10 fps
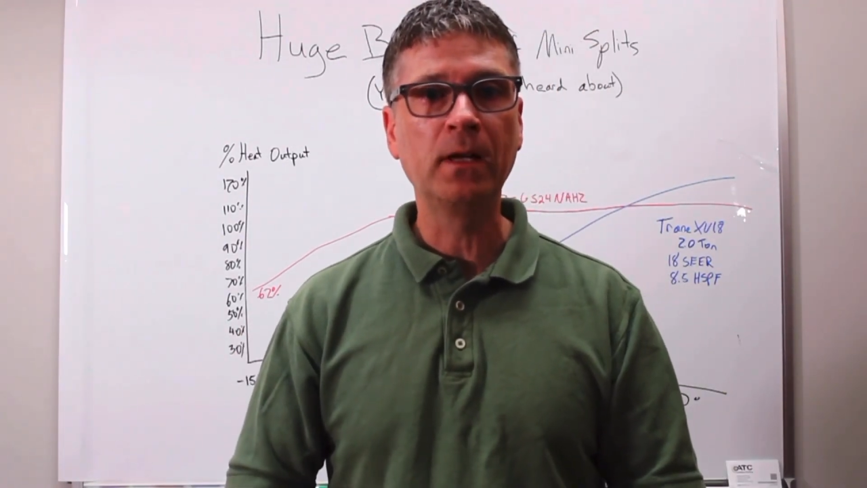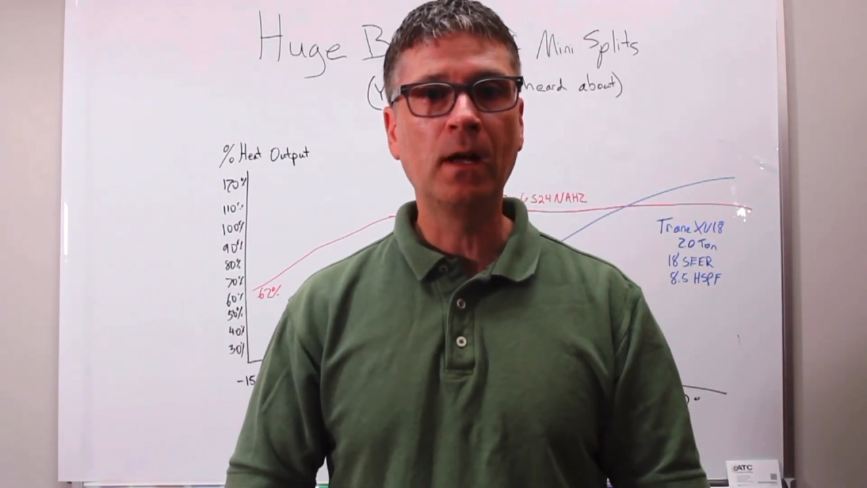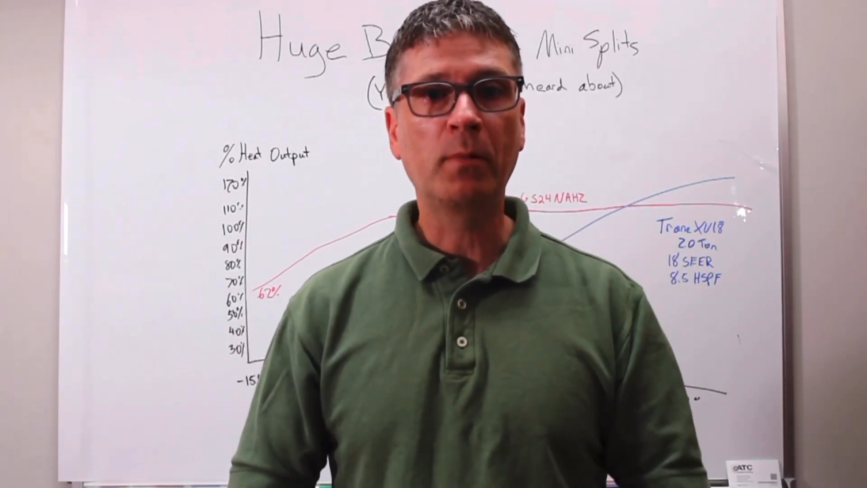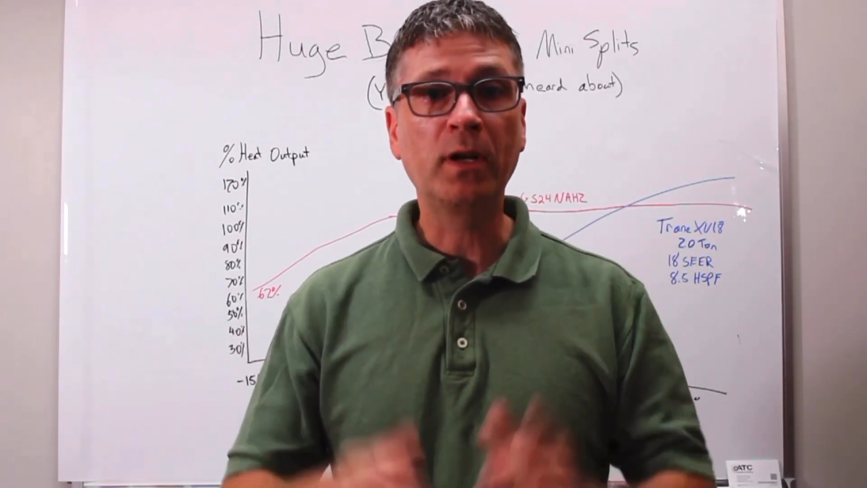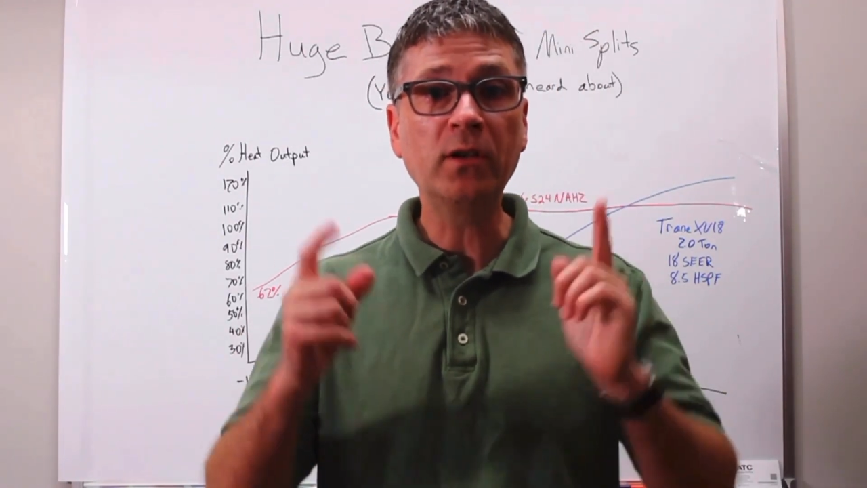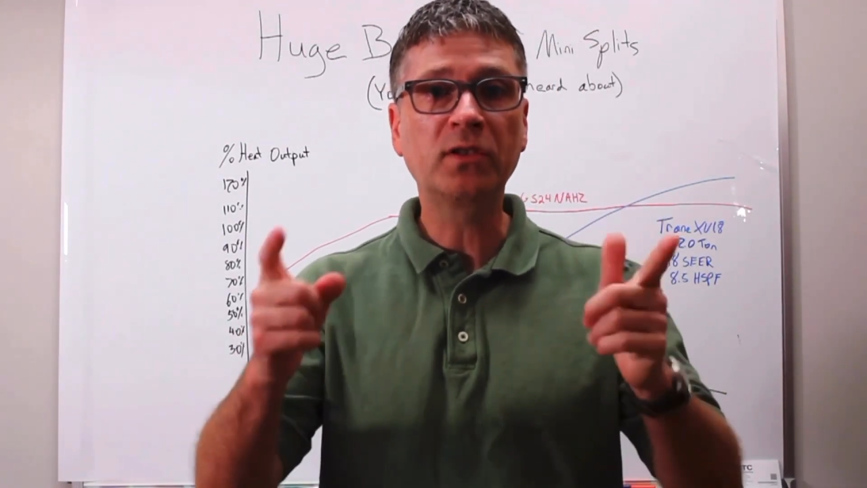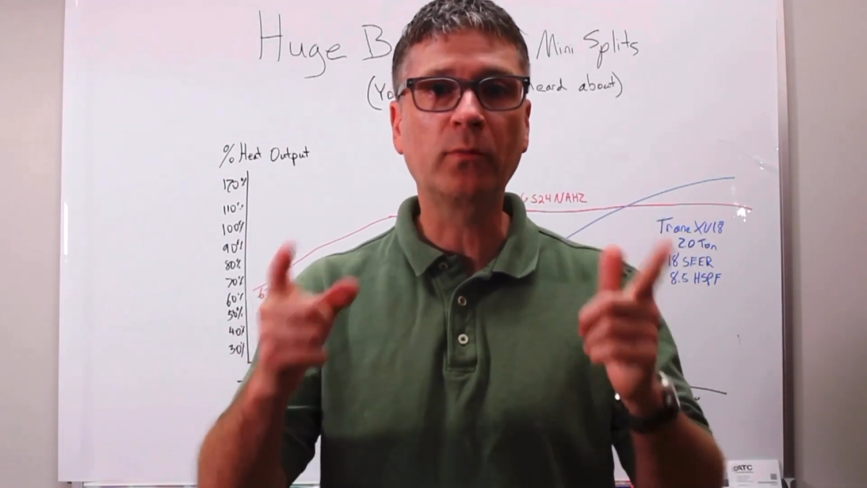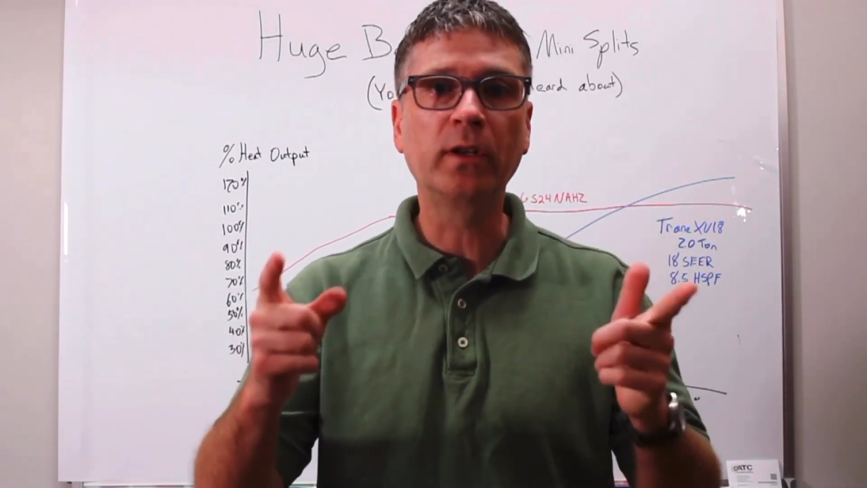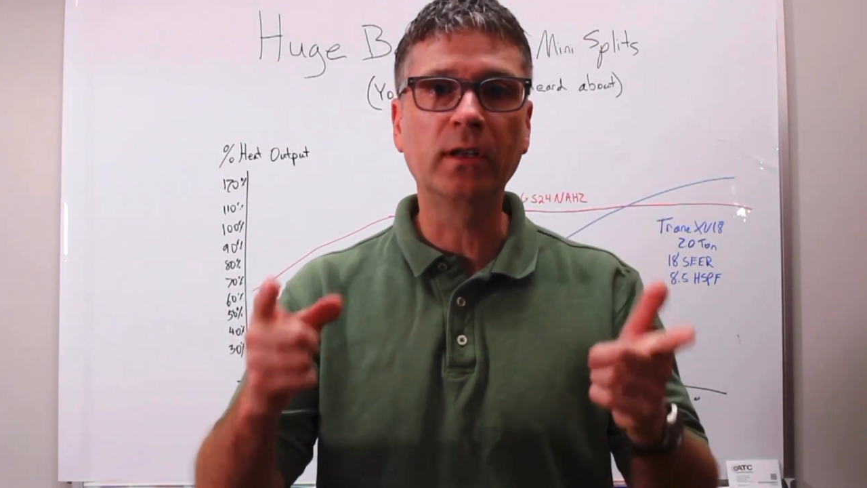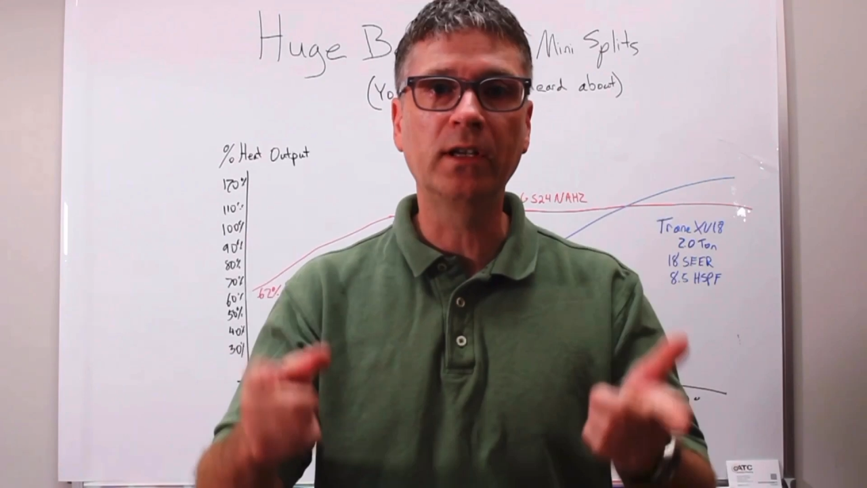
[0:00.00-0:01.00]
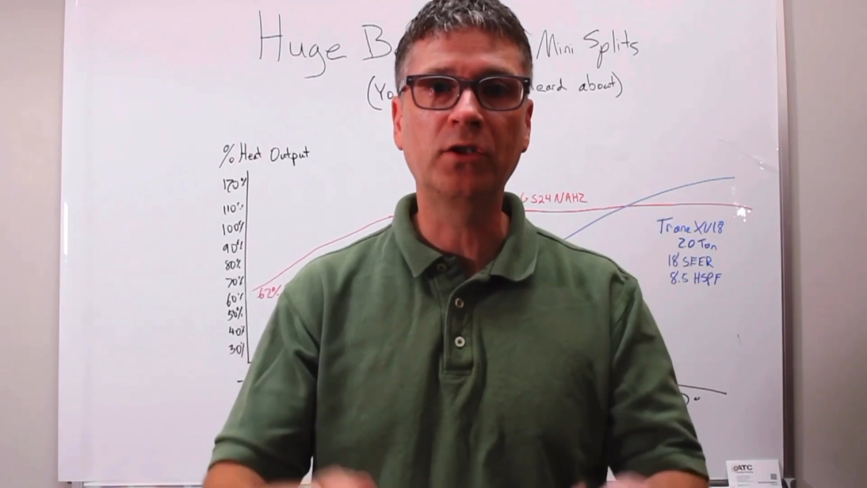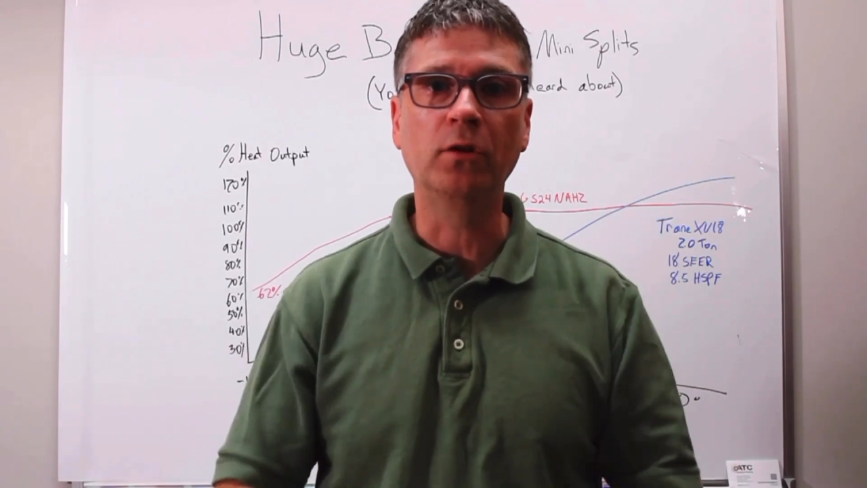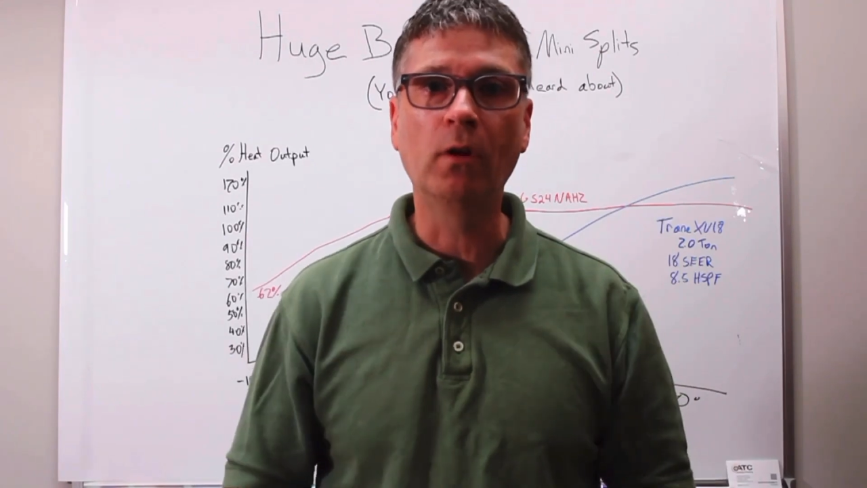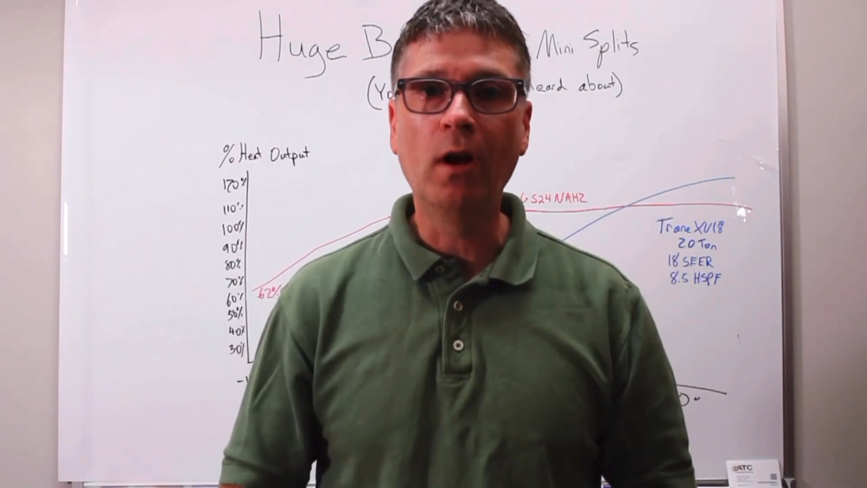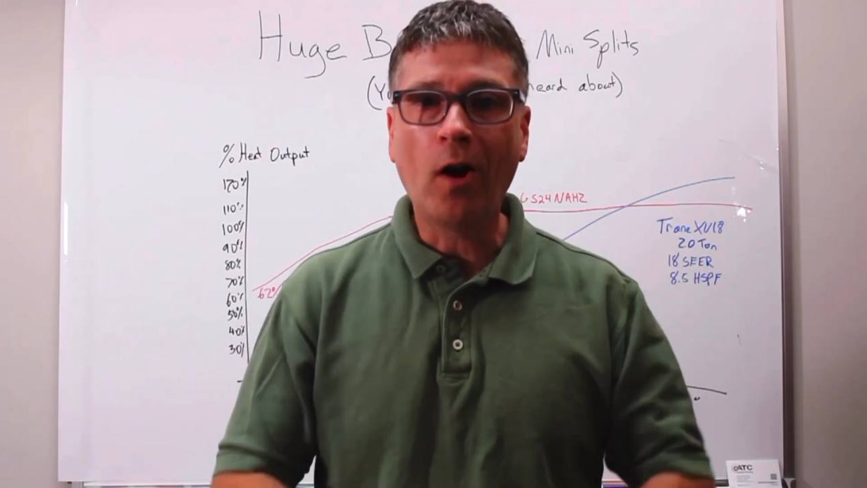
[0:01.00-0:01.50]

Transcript: But here's the real issue.